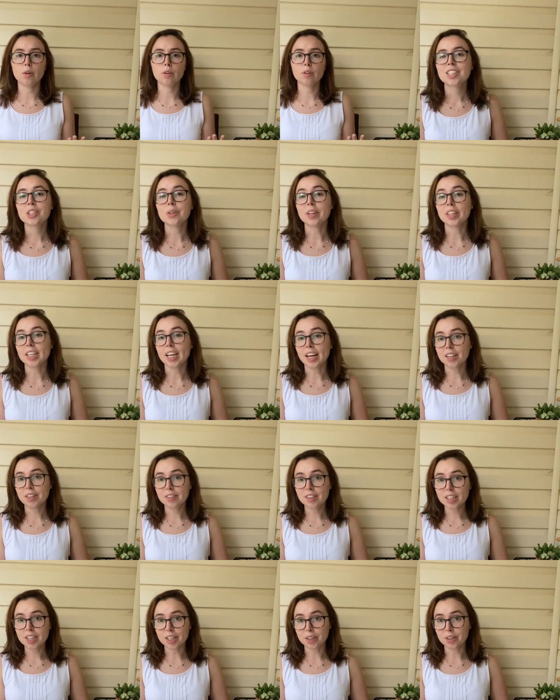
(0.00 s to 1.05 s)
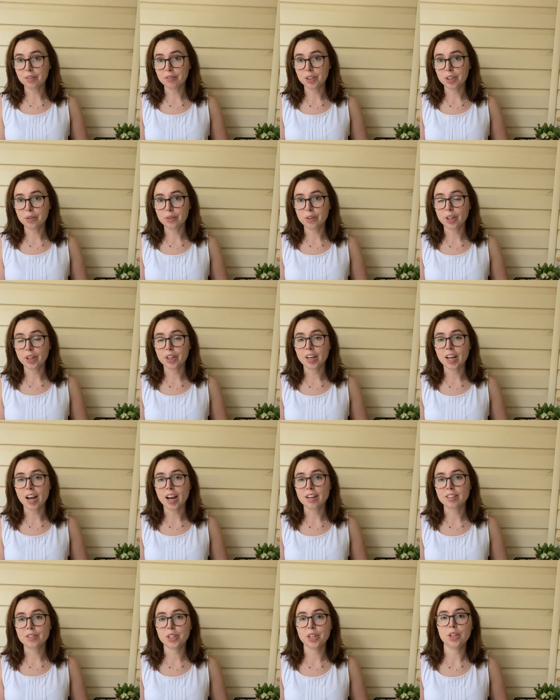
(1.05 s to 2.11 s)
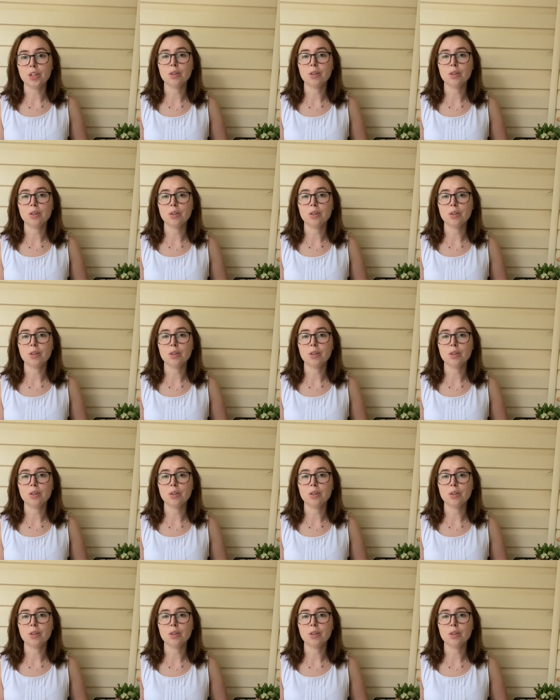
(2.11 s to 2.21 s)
So at the end of the interview, they're going to ask you,